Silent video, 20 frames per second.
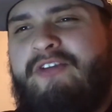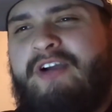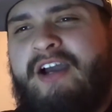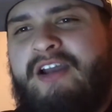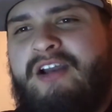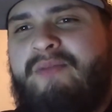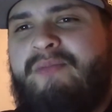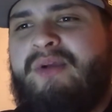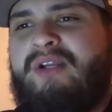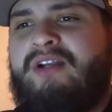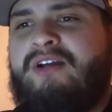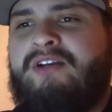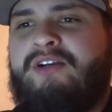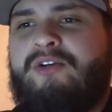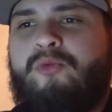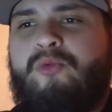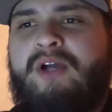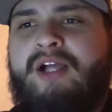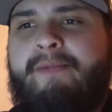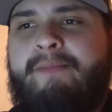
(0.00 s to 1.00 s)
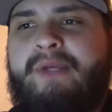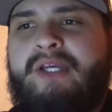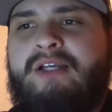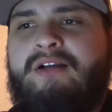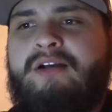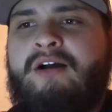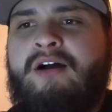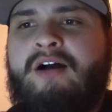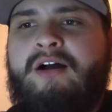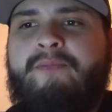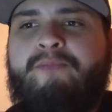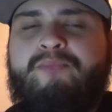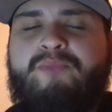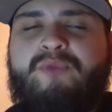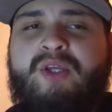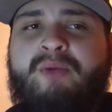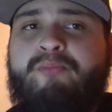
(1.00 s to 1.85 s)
kind of been underwhelming.